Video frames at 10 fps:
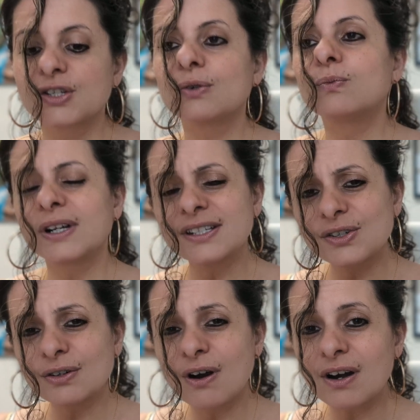So, what
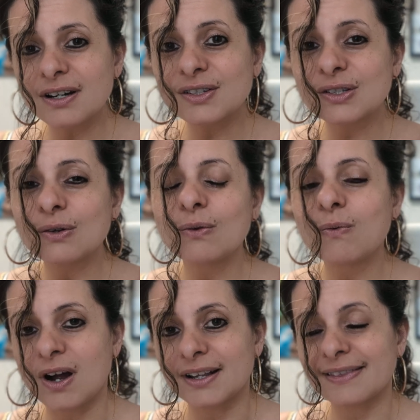does your heart and soul
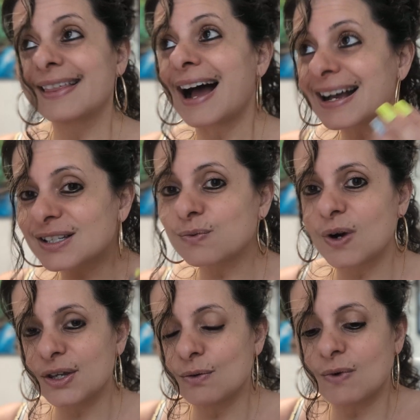want? That's
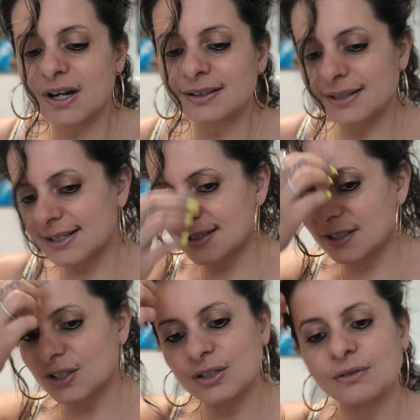what you want to
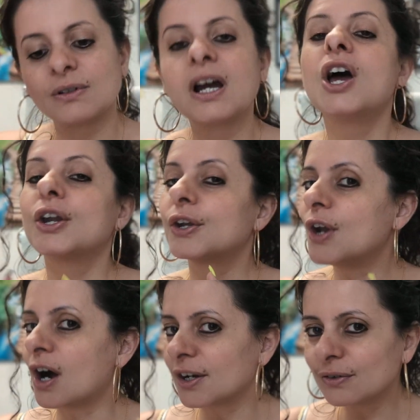listen to,
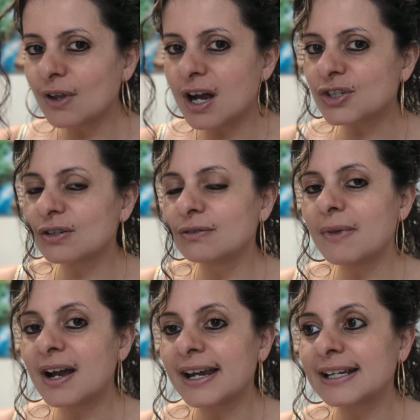not your logical
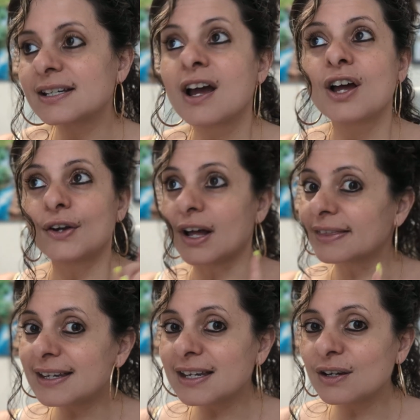mind, not
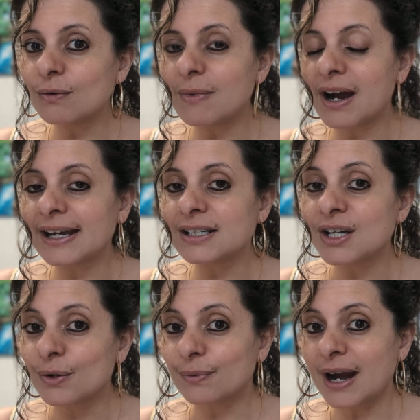the ego mind,
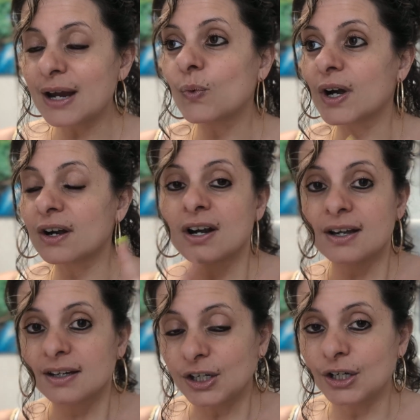right? Where
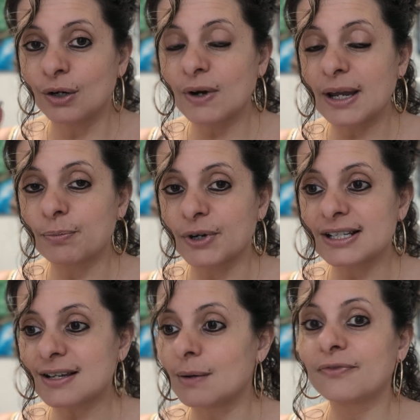you know, it
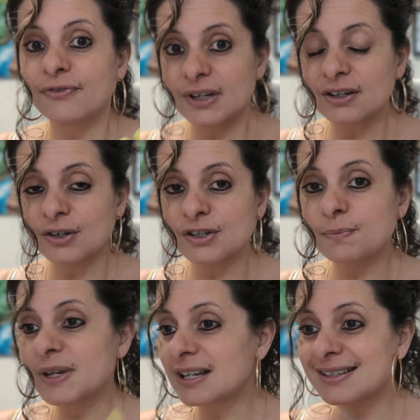brings up fears
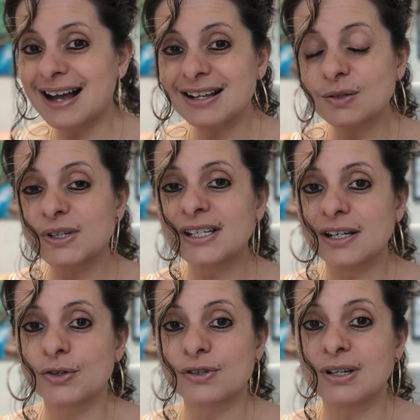because that's what's
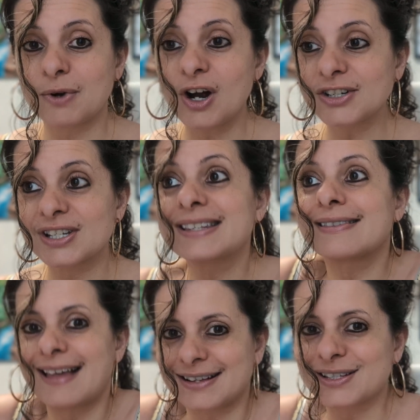in your subconscious.
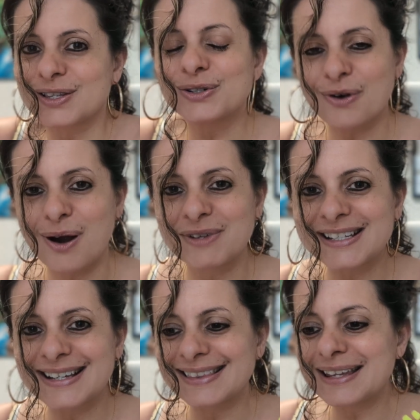That's the
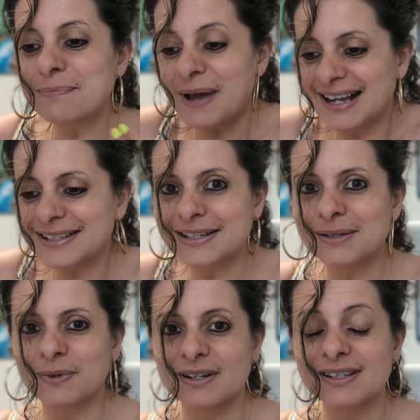traumas and the past
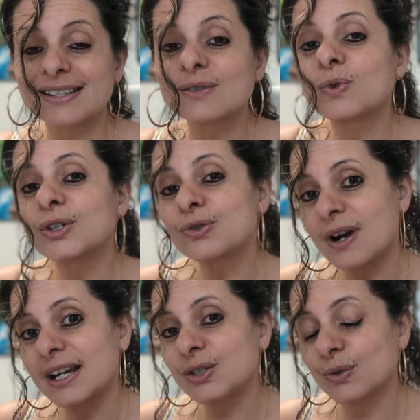experiences we're
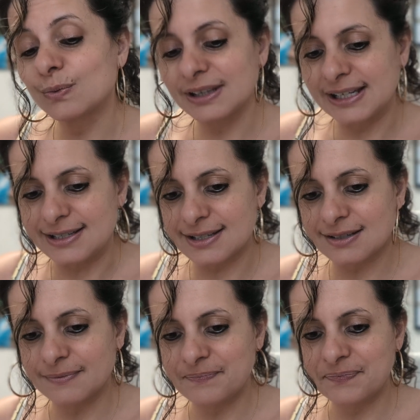trying to release.
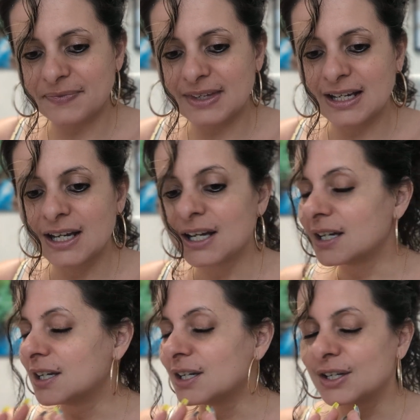
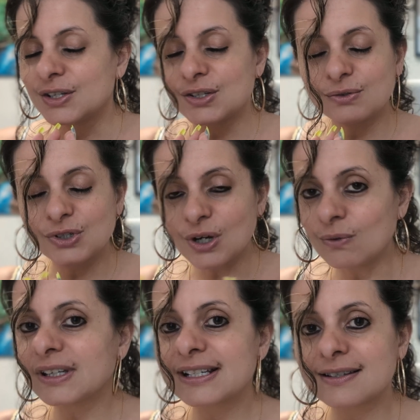So
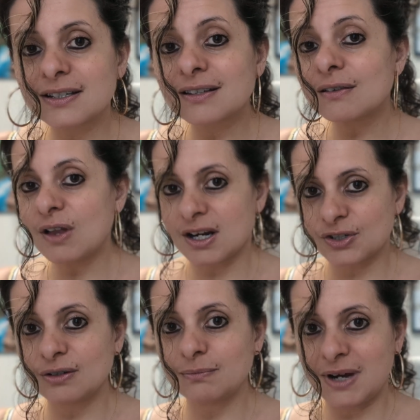don't listen to the
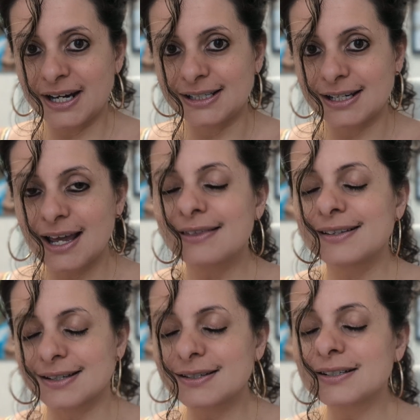logical mind.
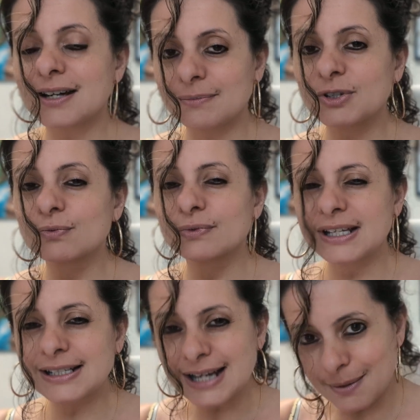This is a time to
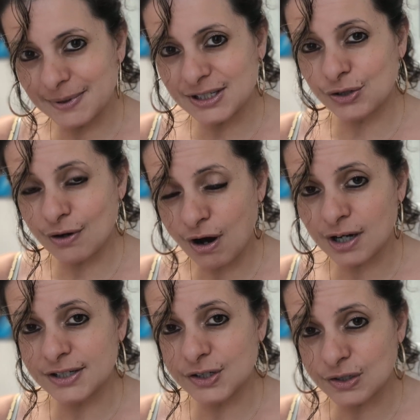really tap into your
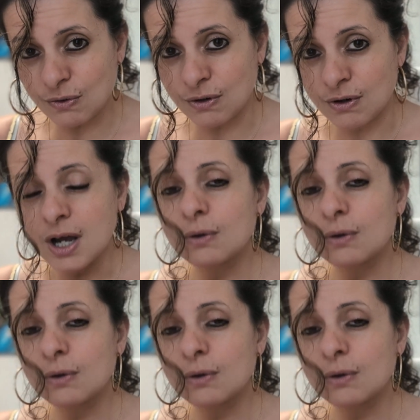heart and soul.